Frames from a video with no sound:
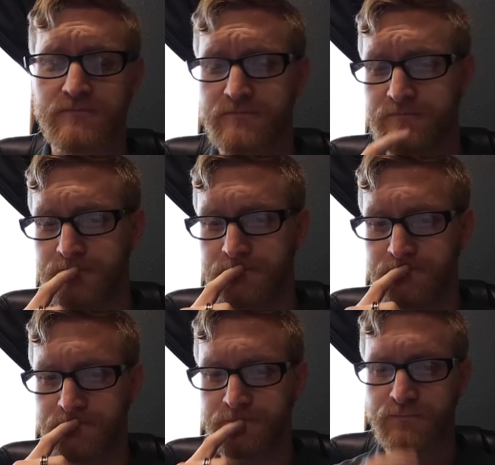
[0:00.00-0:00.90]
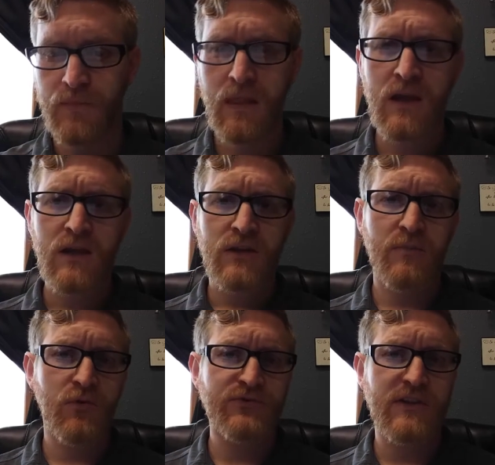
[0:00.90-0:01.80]
The
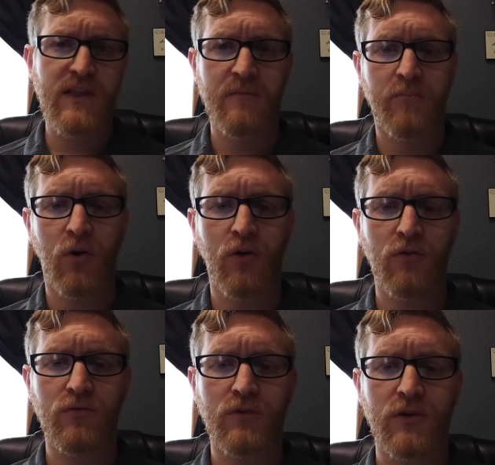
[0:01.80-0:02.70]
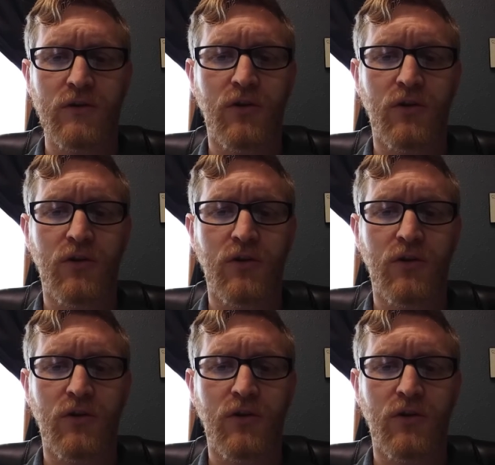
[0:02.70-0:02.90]
boasting that Paul